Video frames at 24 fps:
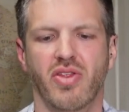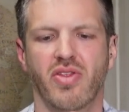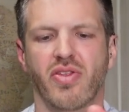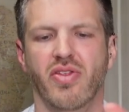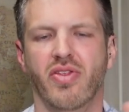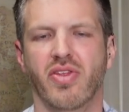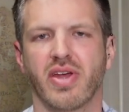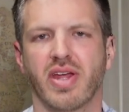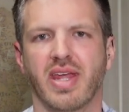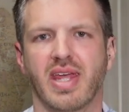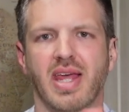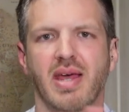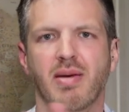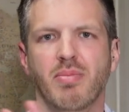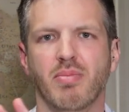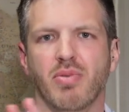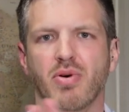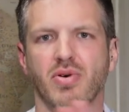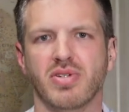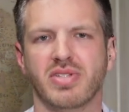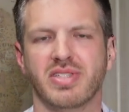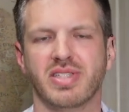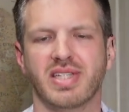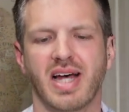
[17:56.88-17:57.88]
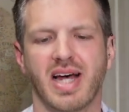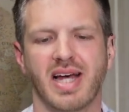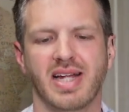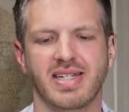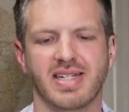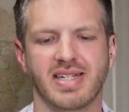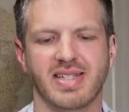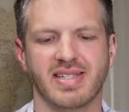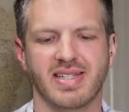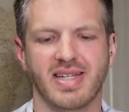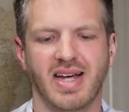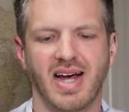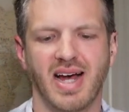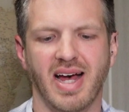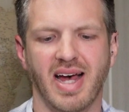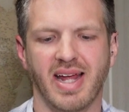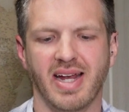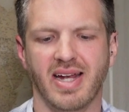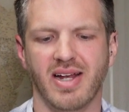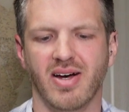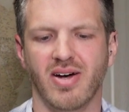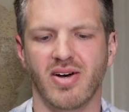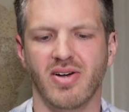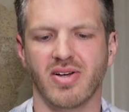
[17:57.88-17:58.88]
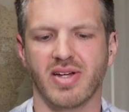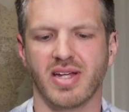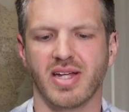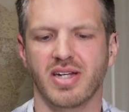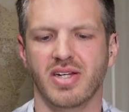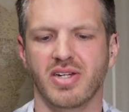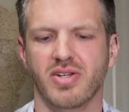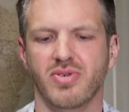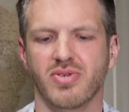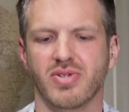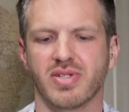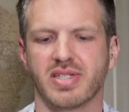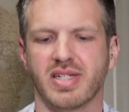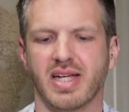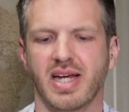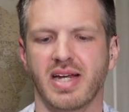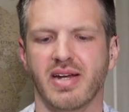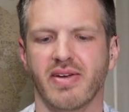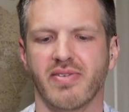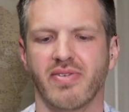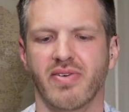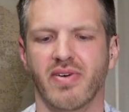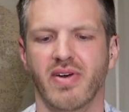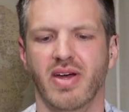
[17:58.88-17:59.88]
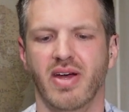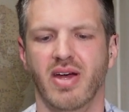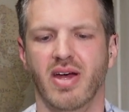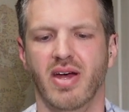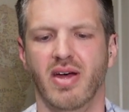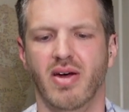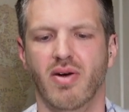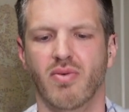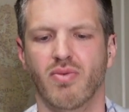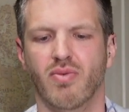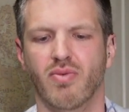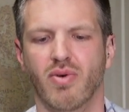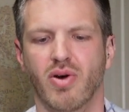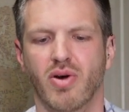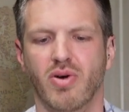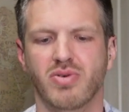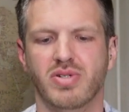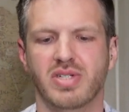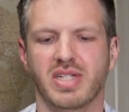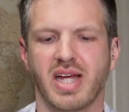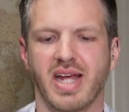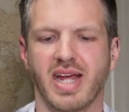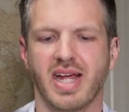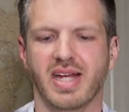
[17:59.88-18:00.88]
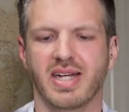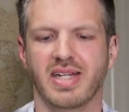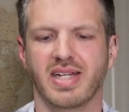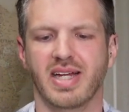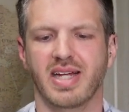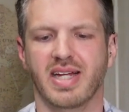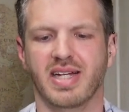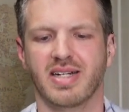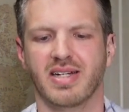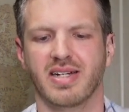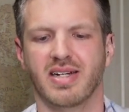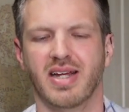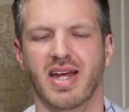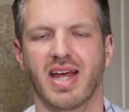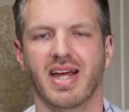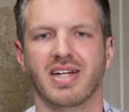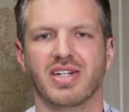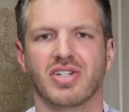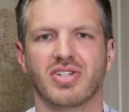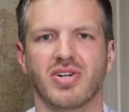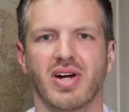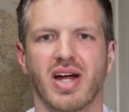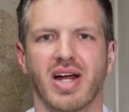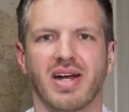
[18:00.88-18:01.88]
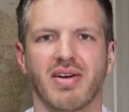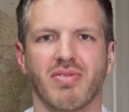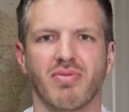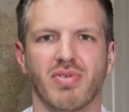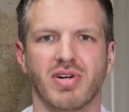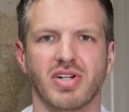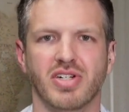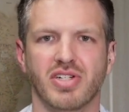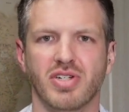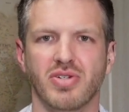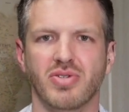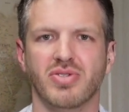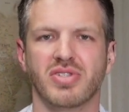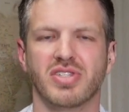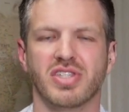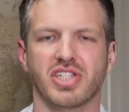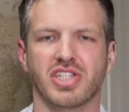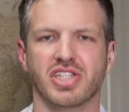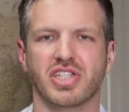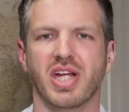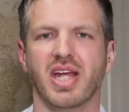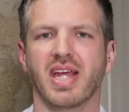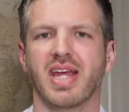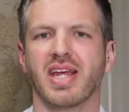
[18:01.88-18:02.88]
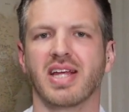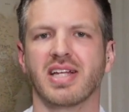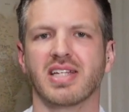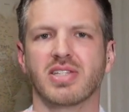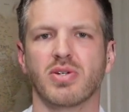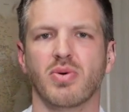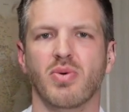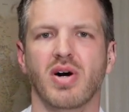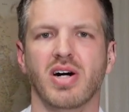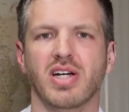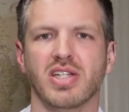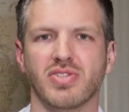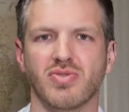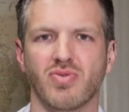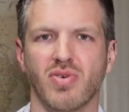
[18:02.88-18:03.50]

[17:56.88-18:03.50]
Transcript: the gimbal side to side. All it can do is kind of rotate and try to reduce the shaking. So while I was